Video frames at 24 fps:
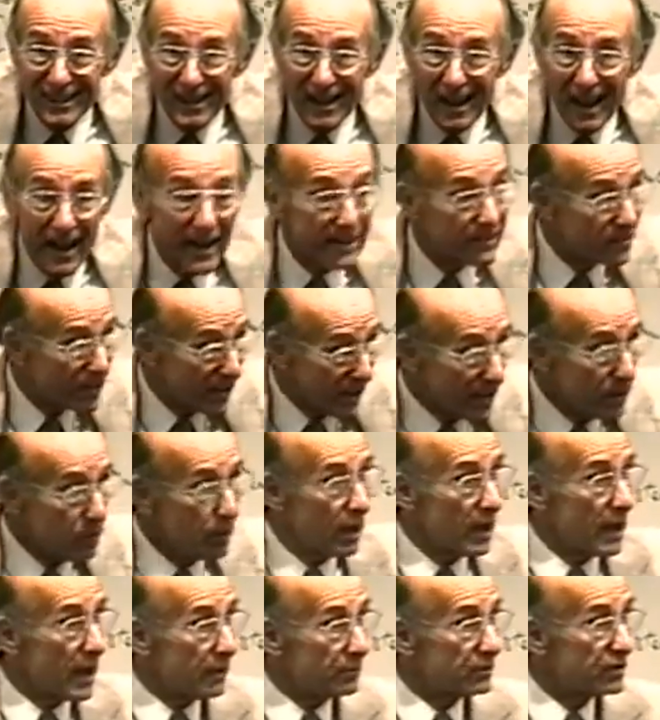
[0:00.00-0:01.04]
And that
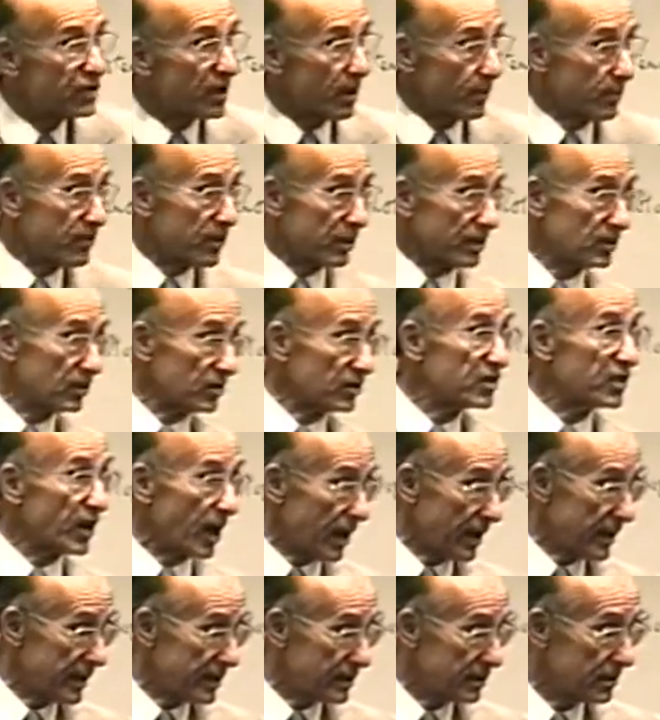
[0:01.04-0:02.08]
will have something to
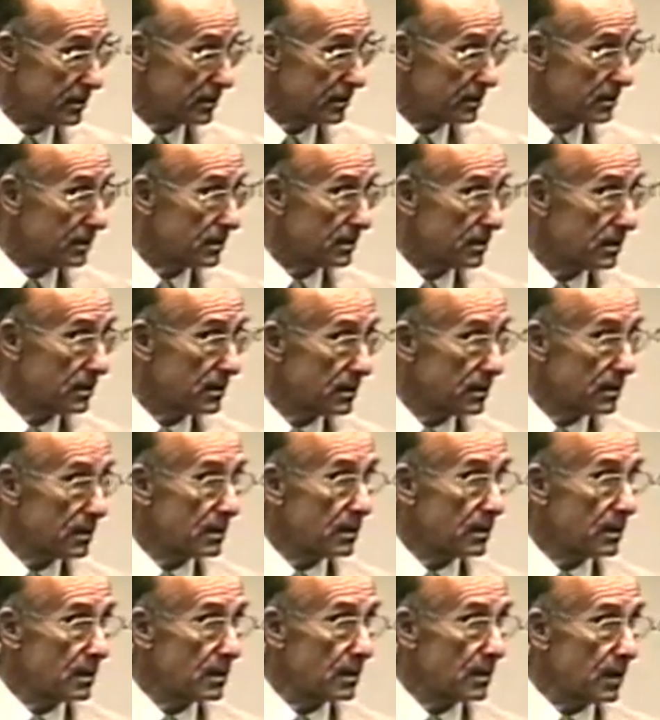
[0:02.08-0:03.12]
say
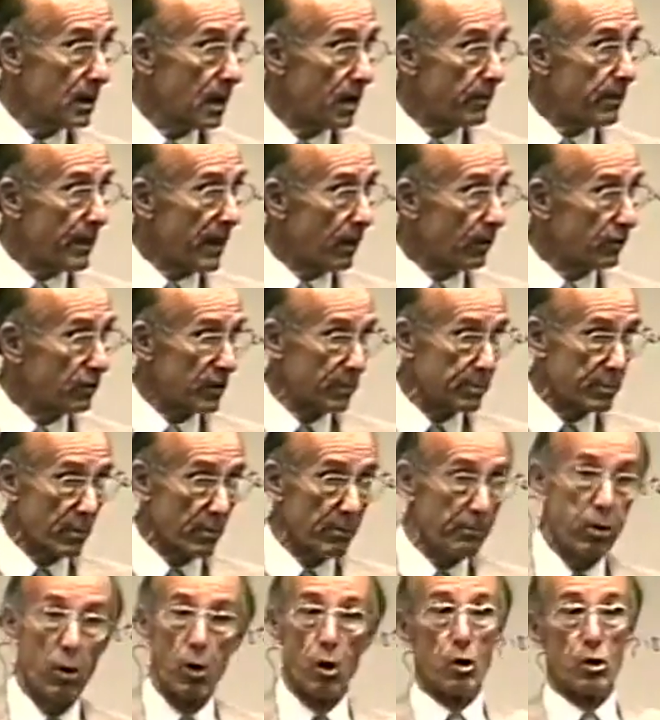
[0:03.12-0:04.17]
about the
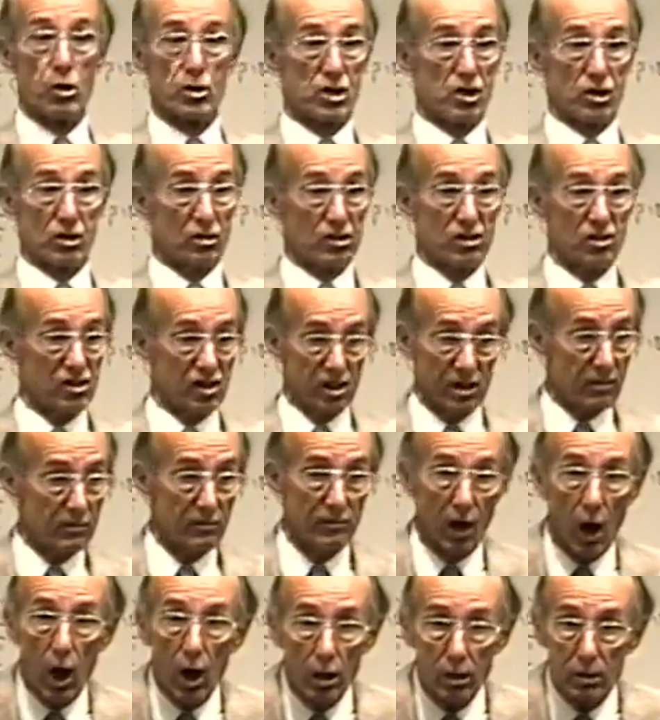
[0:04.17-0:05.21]
proportions
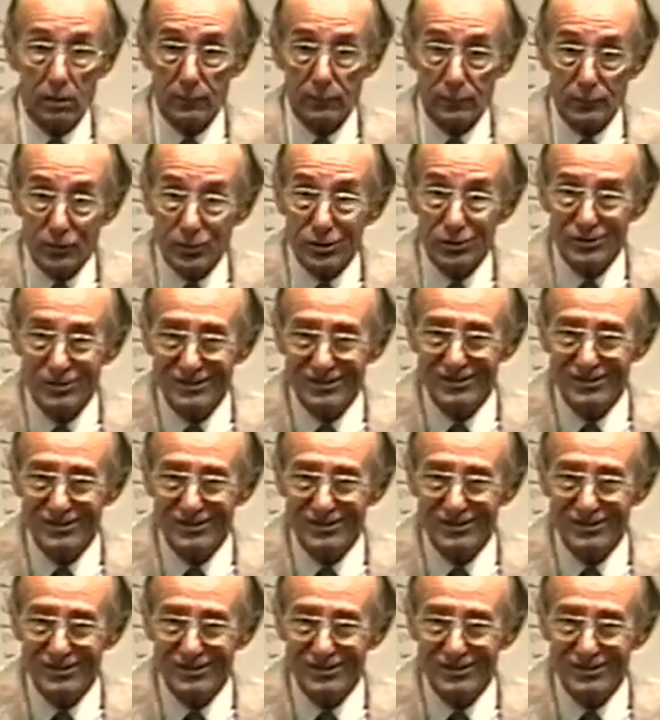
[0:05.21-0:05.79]
involved,